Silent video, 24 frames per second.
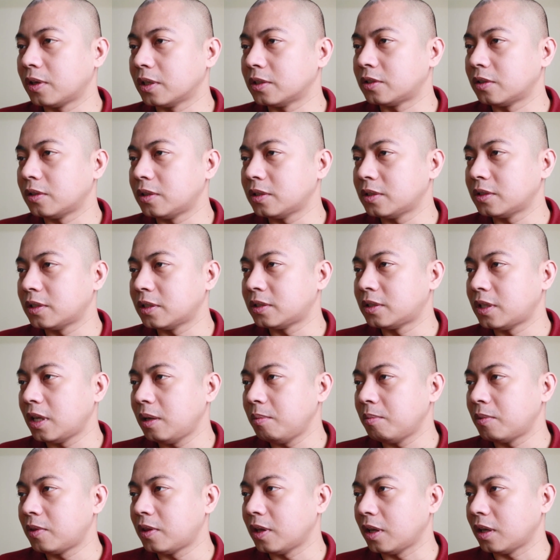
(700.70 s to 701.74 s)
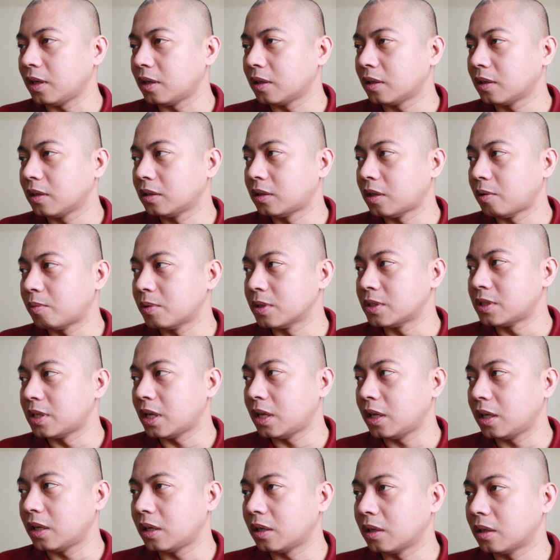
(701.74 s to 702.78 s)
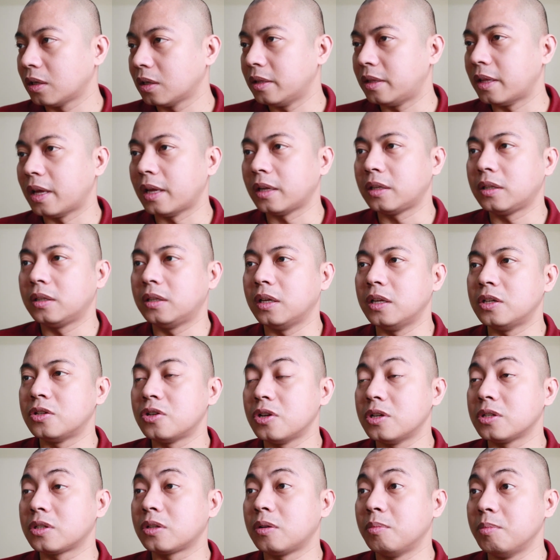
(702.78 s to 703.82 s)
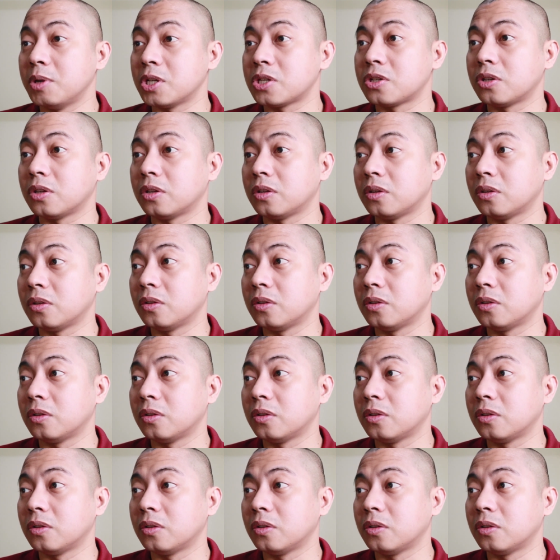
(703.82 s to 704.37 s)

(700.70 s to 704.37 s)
Okay, so this is the same thing that they were saying that the Insurance Commission